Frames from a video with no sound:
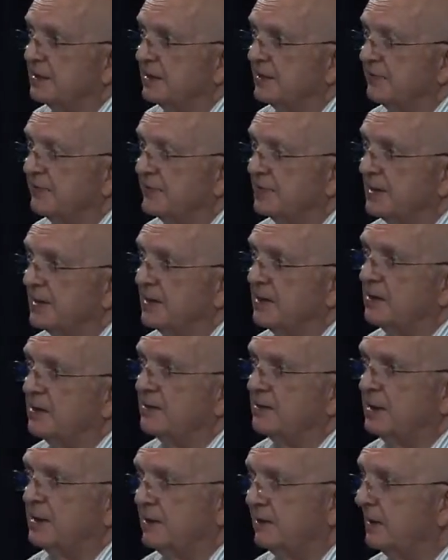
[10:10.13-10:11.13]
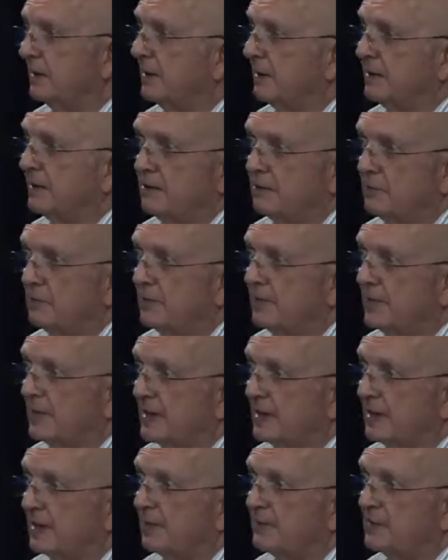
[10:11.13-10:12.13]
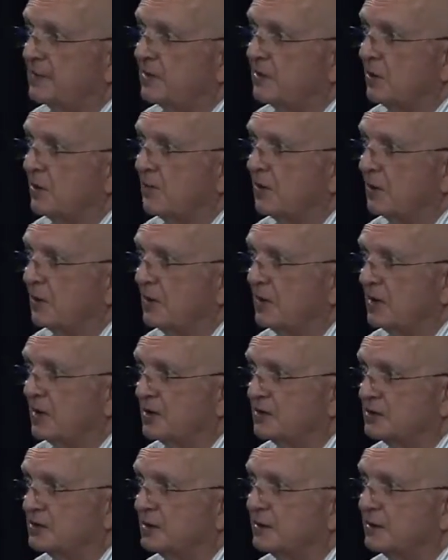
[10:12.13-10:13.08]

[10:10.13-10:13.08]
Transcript: And from there on, it went back up to normal production.